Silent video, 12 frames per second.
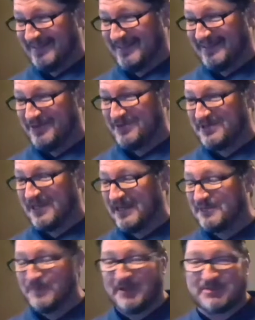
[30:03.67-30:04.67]
Thursday night
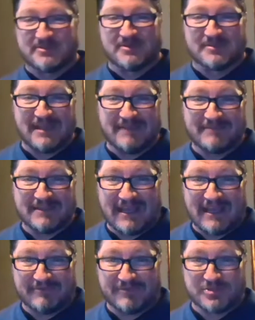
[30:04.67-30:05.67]
special, so save the
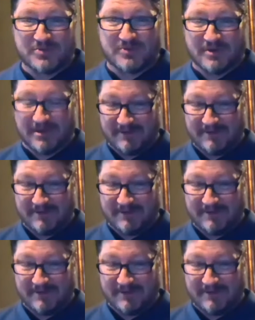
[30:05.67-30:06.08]
date for sure.